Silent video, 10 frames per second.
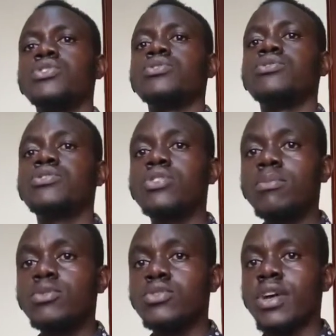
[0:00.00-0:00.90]

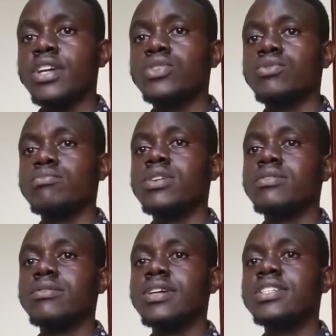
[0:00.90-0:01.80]
stop trying to be a
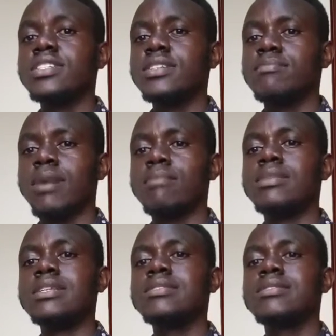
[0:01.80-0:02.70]
great
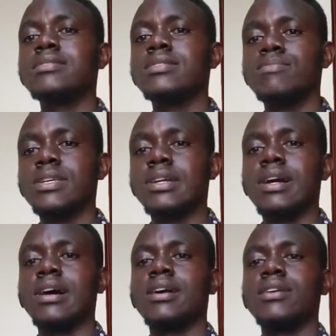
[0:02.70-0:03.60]
public speaker.
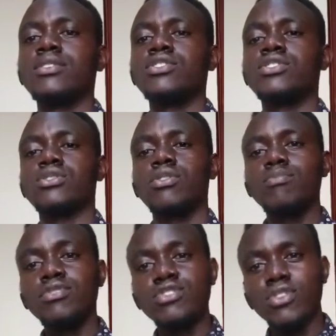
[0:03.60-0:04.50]

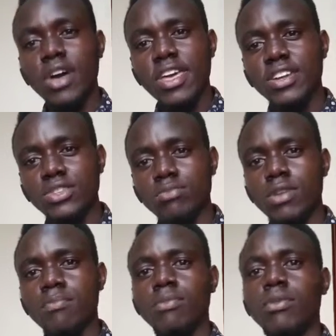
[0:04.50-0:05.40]
Stop trying to
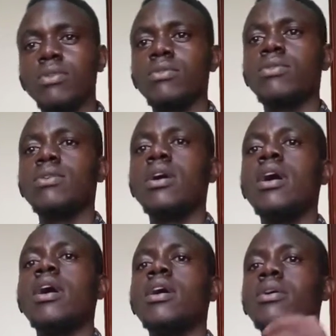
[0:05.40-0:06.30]
be
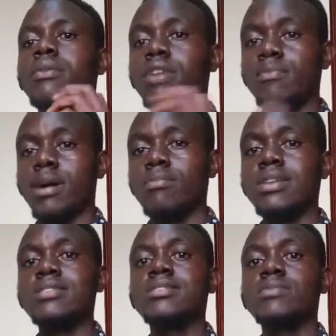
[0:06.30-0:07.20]
a great
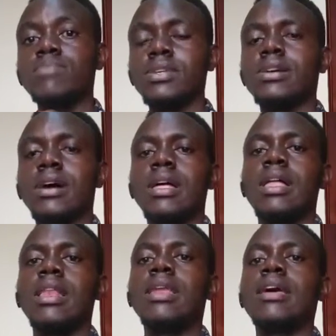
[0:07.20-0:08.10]
public speaker.
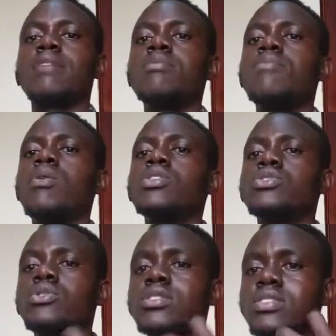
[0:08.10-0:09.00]
Like, people want to
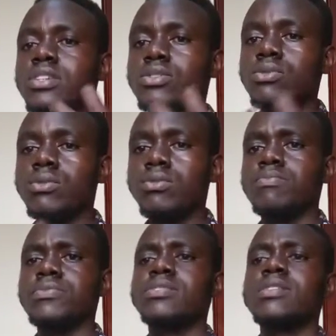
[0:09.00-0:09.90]
listen to
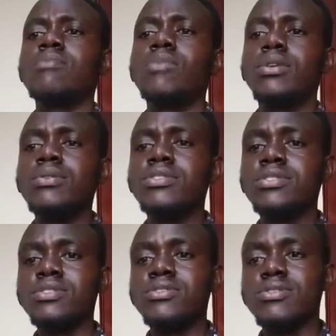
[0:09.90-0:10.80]
someone who is
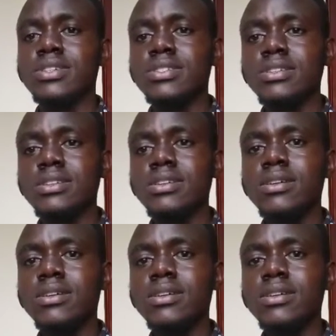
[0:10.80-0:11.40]
interesting,